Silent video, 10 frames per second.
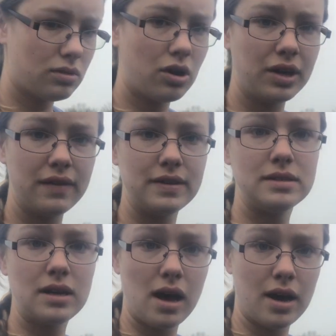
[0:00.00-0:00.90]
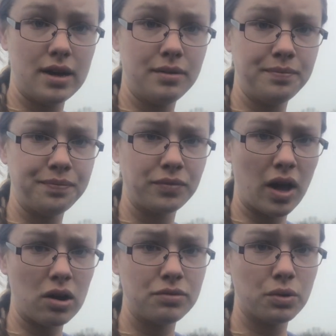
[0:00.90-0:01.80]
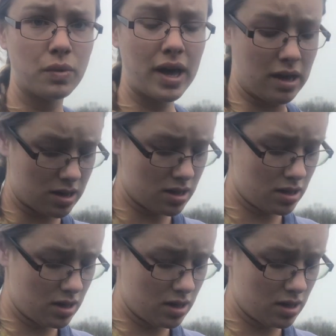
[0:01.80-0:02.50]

on a given side, out of your way.